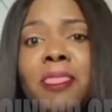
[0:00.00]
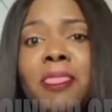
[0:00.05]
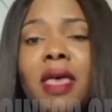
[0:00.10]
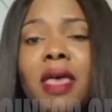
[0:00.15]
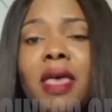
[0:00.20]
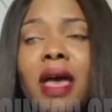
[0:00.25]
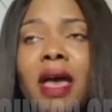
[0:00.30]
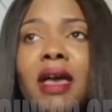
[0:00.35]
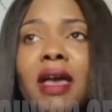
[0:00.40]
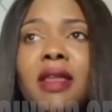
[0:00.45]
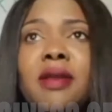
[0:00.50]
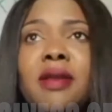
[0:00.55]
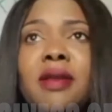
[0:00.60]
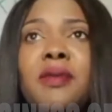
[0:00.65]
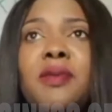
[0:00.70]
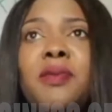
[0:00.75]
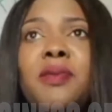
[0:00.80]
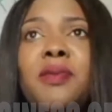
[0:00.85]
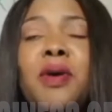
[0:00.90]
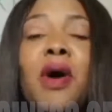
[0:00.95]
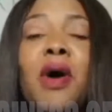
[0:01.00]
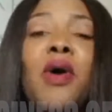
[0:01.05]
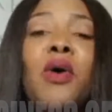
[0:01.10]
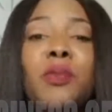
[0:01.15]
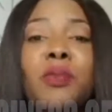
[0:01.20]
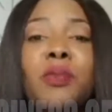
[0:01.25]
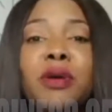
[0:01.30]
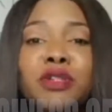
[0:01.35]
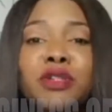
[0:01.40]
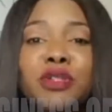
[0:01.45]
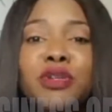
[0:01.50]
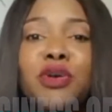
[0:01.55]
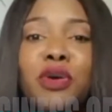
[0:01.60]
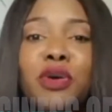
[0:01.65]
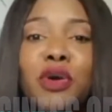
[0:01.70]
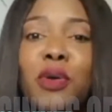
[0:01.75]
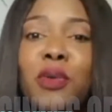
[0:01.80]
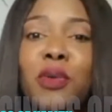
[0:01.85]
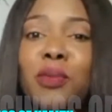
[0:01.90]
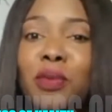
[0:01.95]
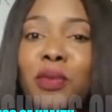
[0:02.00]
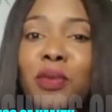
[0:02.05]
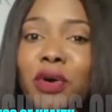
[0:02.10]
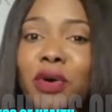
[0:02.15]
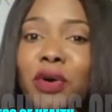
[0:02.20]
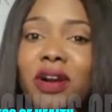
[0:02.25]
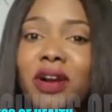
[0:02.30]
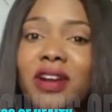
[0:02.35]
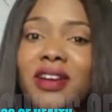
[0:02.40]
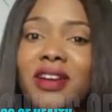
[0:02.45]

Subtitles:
and we're hoping to grow more.